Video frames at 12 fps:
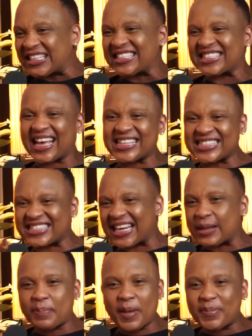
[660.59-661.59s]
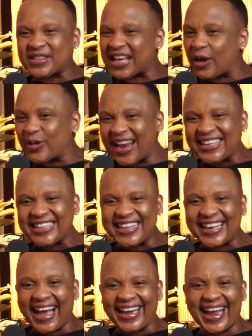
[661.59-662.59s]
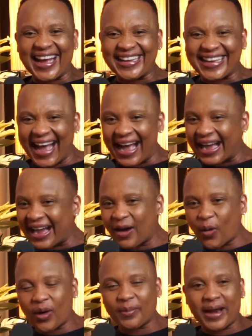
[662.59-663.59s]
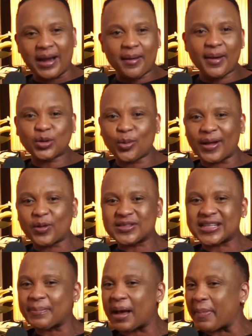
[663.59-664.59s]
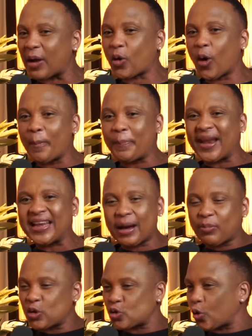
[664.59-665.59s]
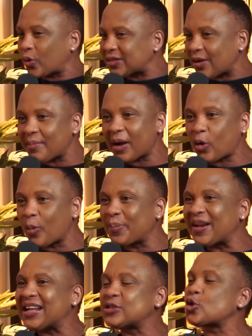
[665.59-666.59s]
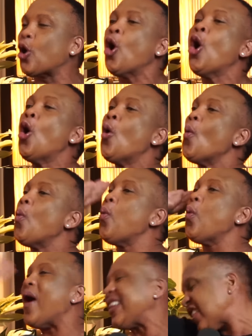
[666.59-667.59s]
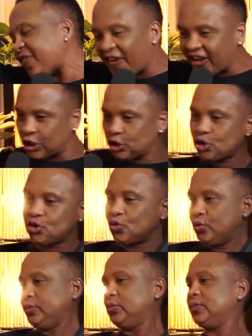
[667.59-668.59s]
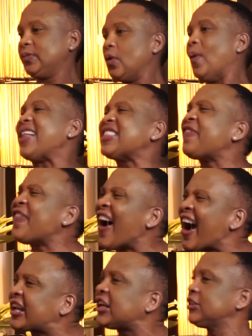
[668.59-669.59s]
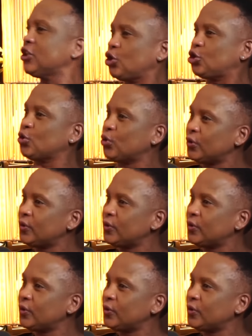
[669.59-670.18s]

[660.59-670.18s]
size tsa di pipi tsa lona di kanang go bana ba batho ba tlo tsama ba complain botlhoko de ba complain. So what the fuck did you do? What the fuck did you do?